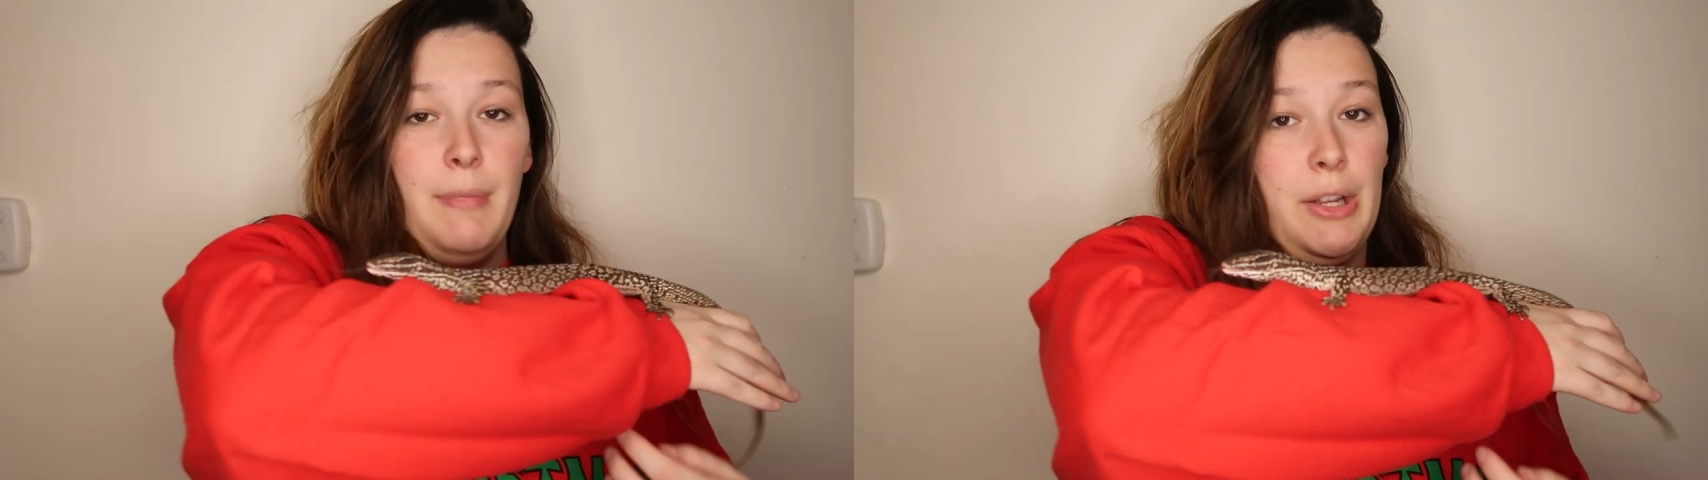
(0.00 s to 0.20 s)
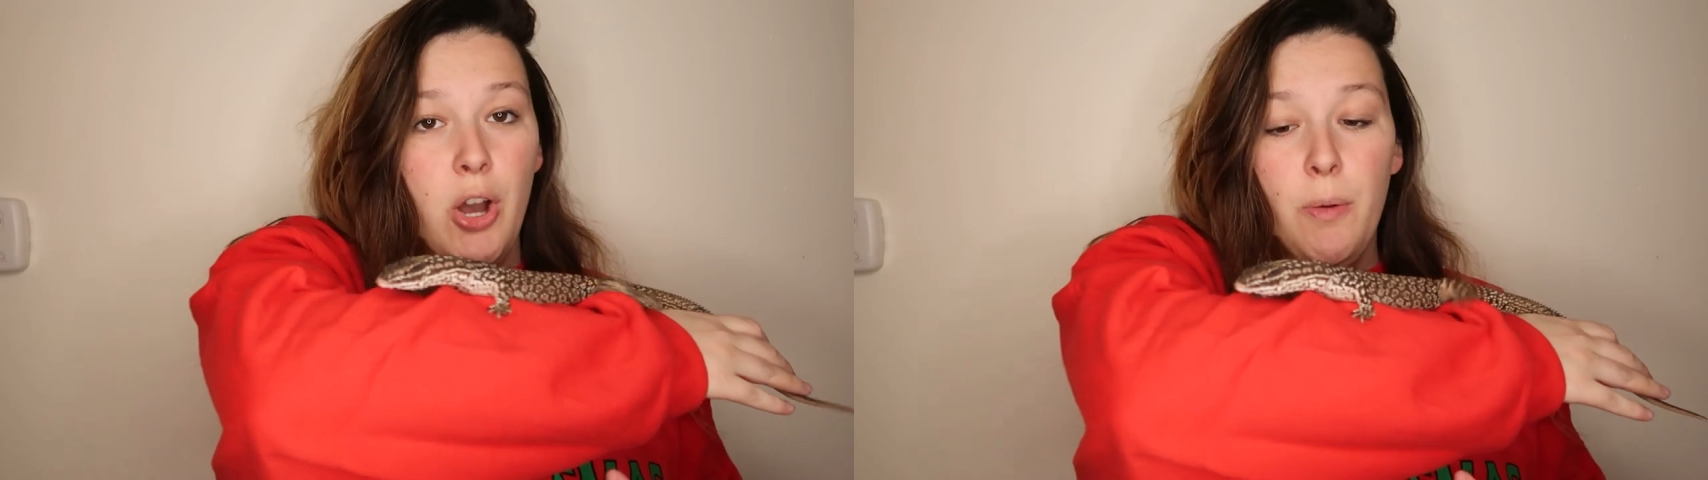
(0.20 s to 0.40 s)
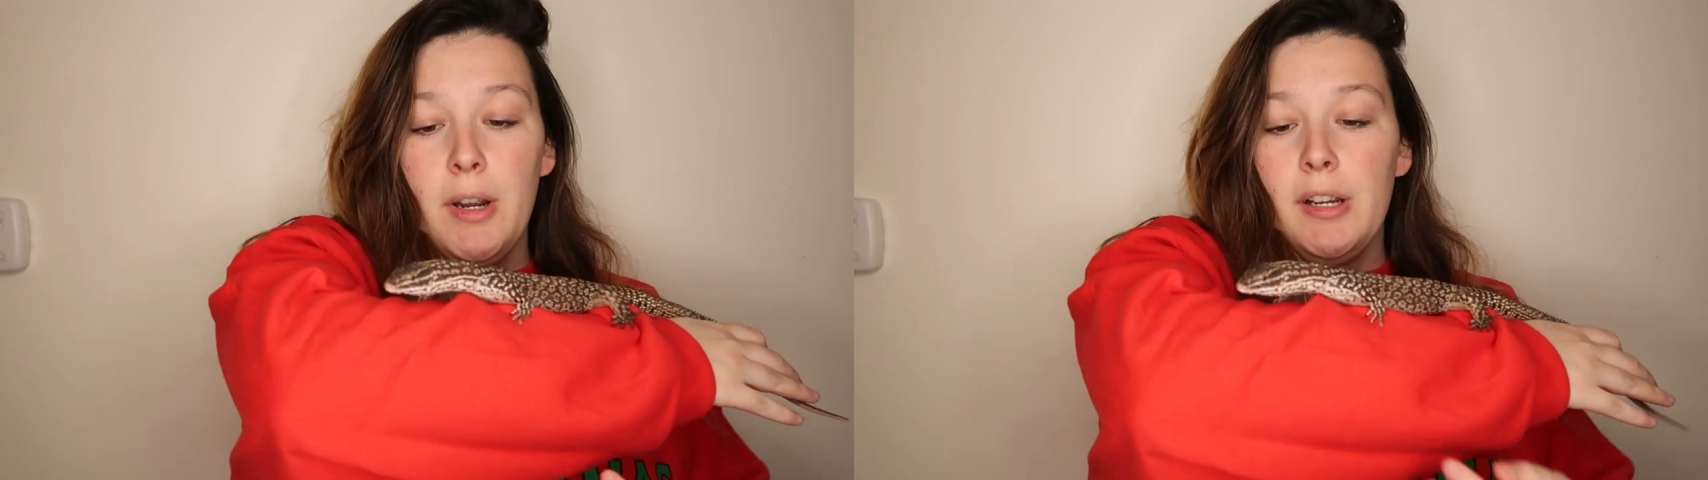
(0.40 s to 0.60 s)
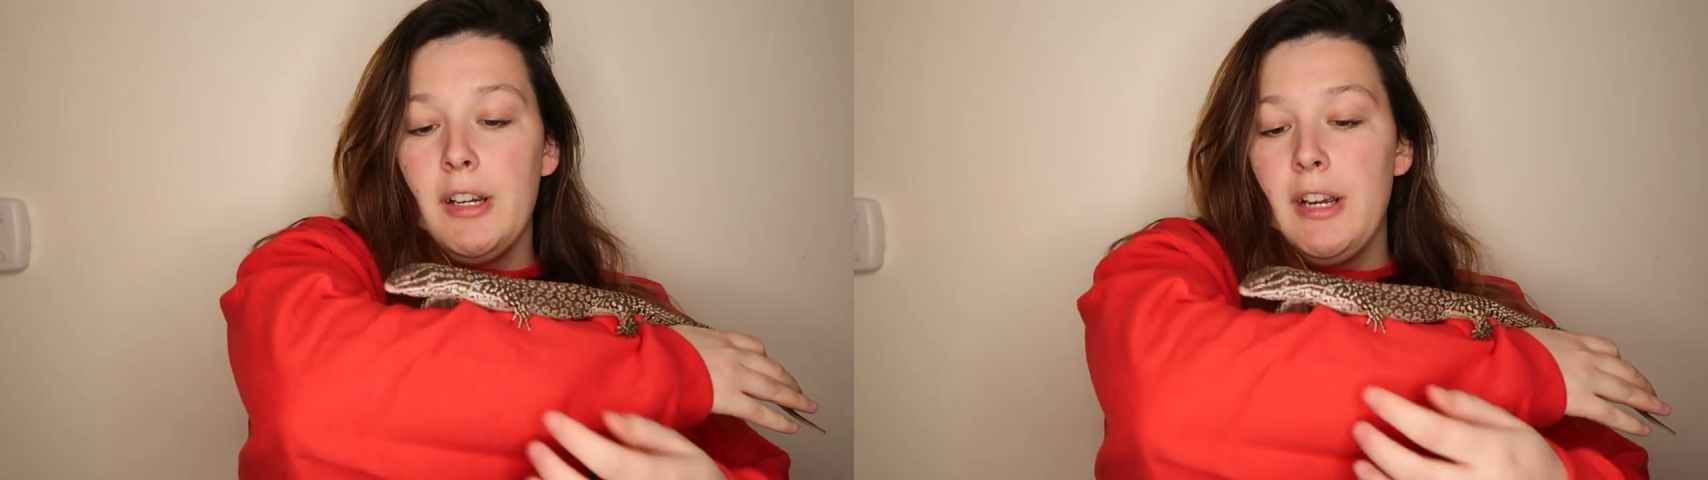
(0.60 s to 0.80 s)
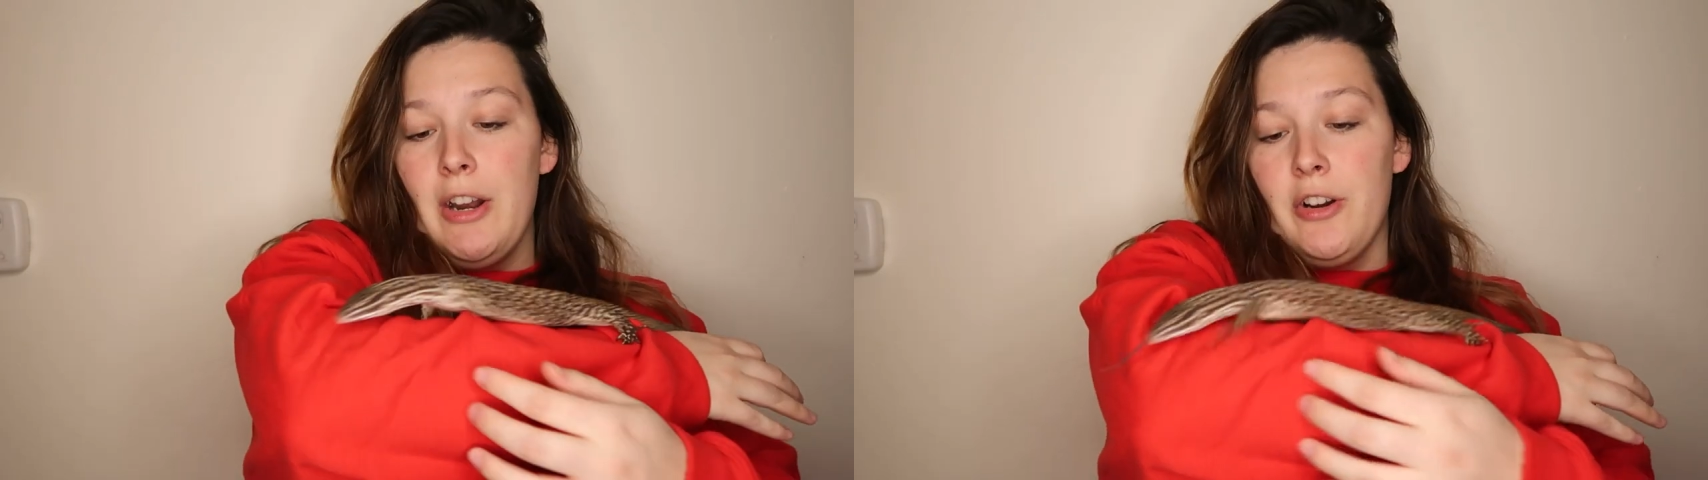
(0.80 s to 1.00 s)
My
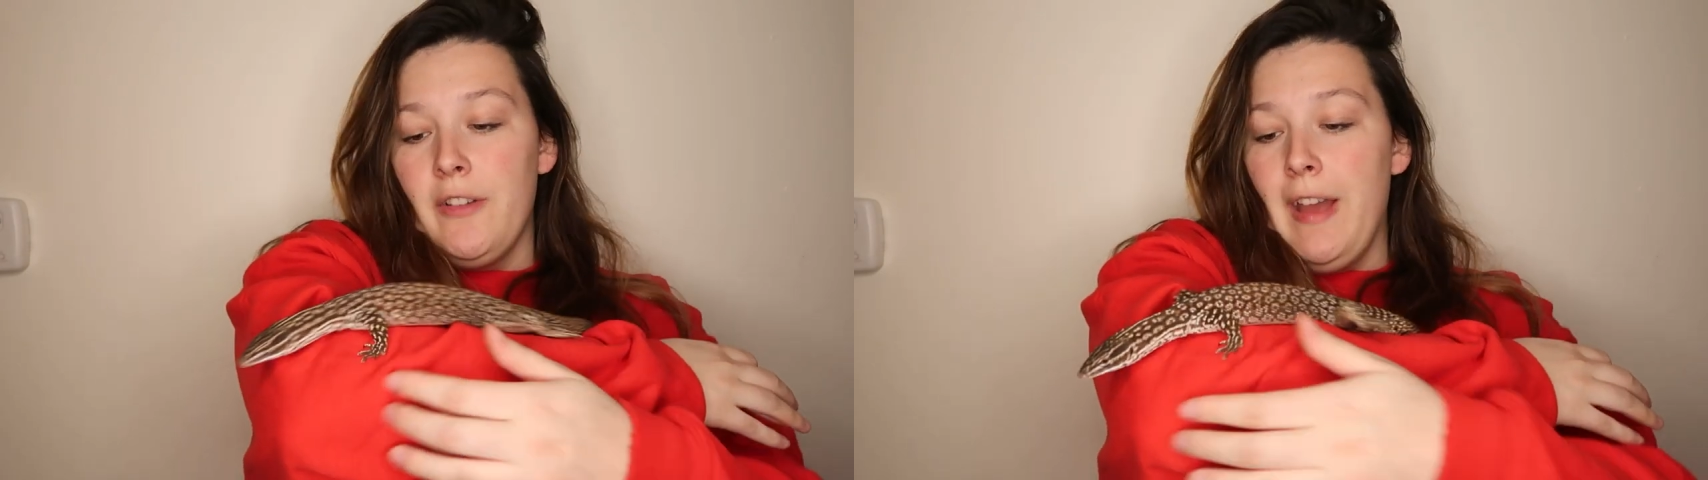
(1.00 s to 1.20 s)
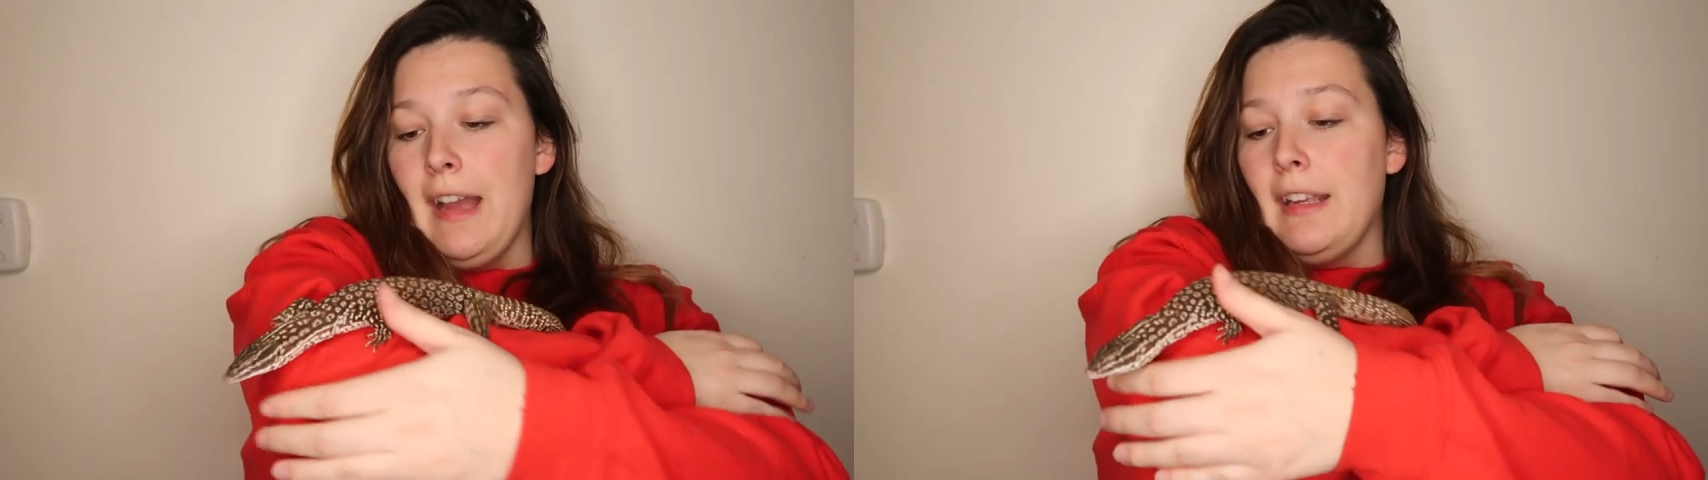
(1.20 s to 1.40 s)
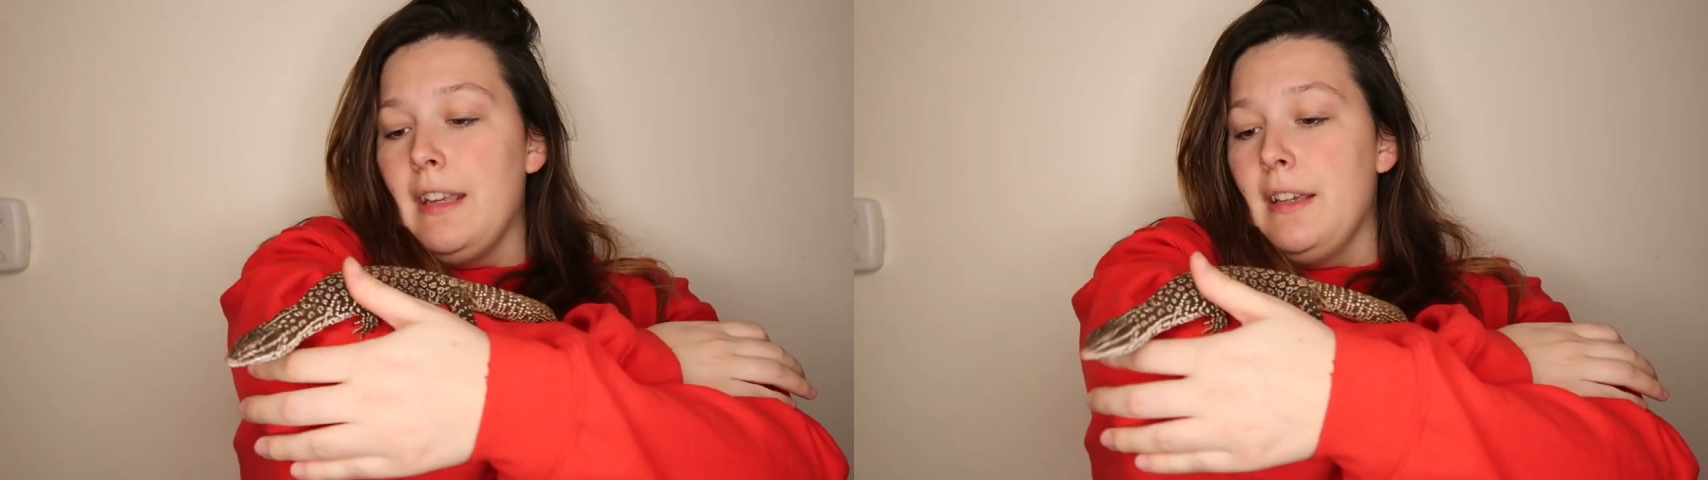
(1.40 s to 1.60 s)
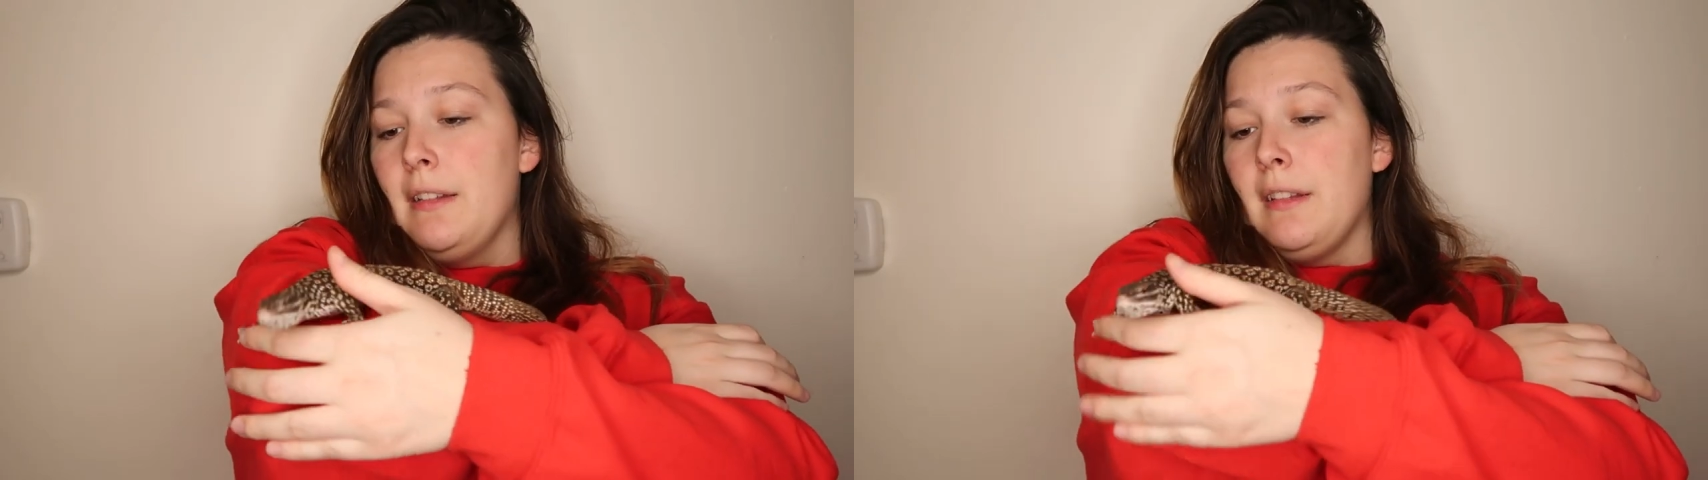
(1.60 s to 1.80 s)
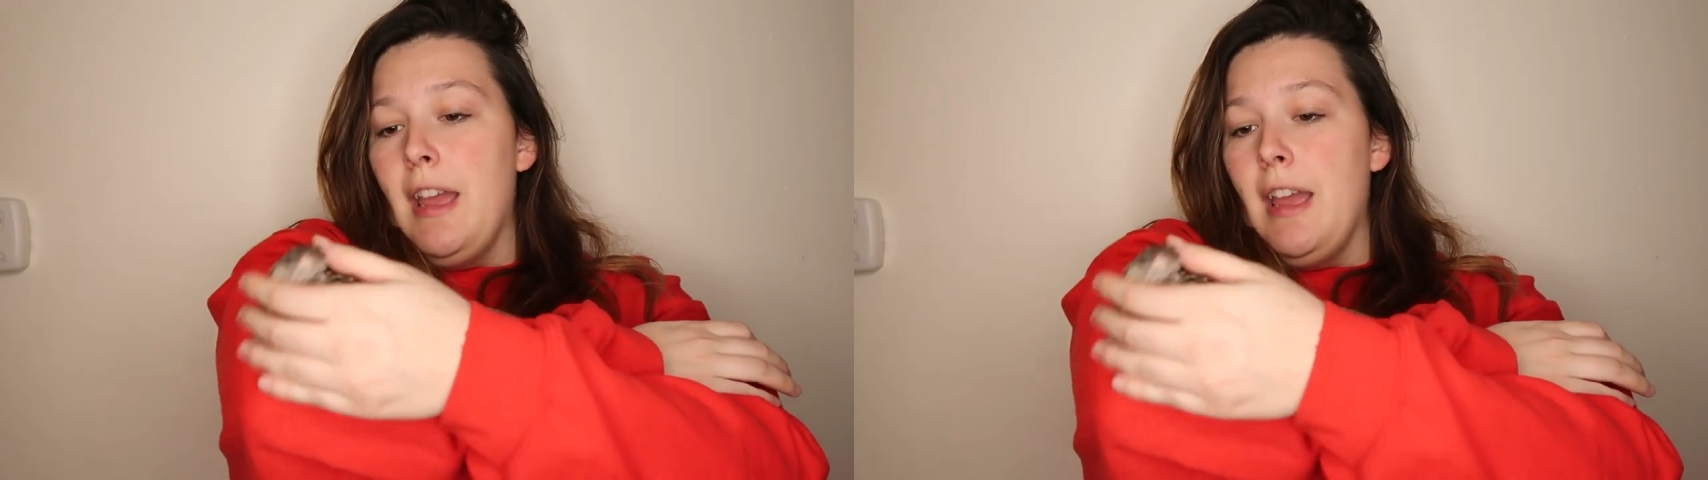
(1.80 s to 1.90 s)
coworker had heard of Akis